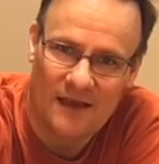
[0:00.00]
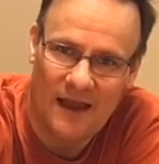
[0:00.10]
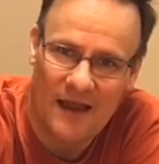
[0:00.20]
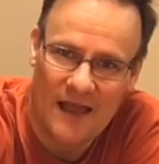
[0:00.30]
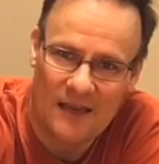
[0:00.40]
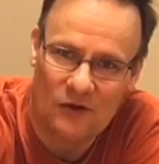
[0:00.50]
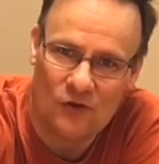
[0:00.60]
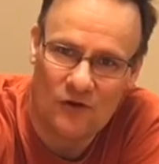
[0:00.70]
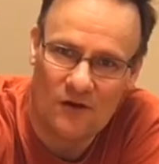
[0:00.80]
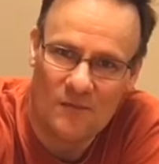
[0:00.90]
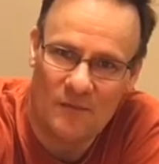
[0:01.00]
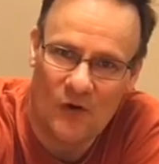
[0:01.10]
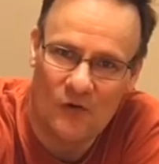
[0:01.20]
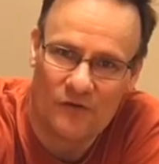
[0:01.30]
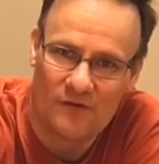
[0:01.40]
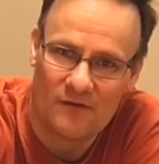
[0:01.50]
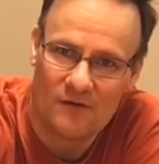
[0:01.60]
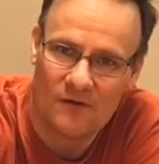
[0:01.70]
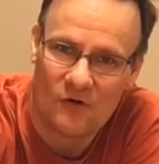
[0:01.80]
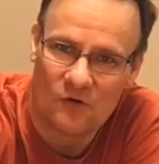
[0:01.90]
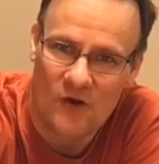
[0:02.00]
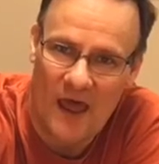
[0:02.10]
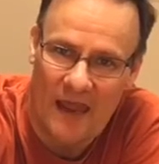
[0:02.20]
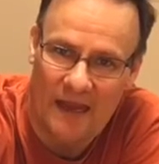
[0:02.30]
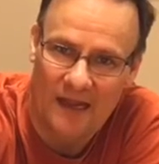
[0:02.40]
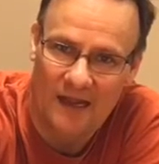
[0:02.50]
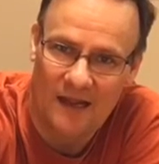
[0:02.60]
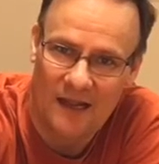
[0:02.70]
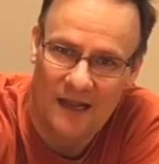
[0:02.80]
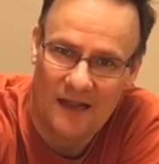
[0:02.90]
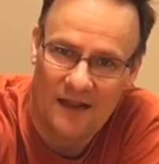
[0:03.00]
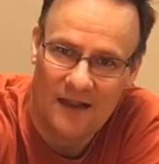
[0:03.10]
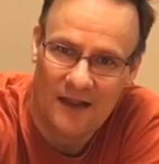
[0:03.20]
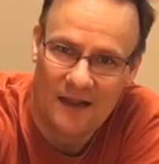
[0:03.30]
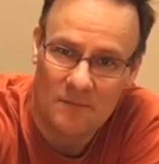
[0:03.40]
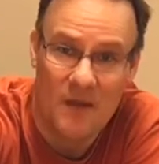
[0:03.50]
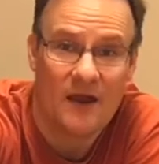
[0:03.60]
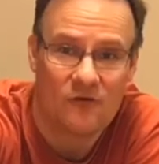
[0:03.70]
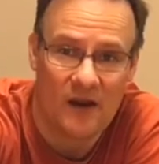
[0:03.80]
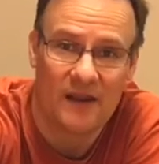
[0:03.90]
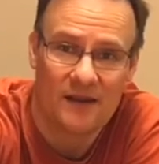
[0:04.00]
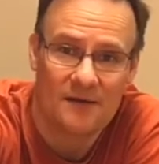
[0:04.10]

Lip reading: And I can look both right, my right,